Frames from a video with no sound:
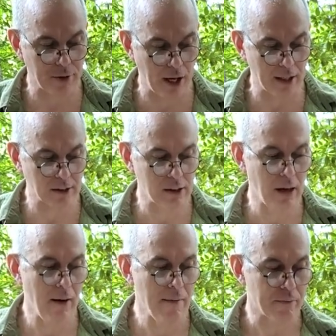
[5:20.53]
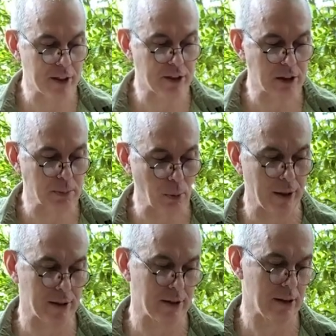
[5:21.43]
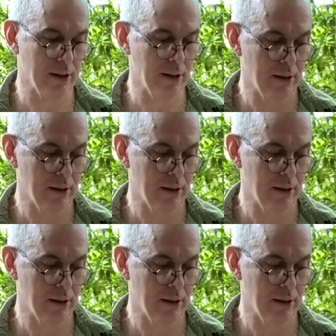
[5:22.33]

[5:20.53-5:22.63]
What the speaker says: thus. This is present.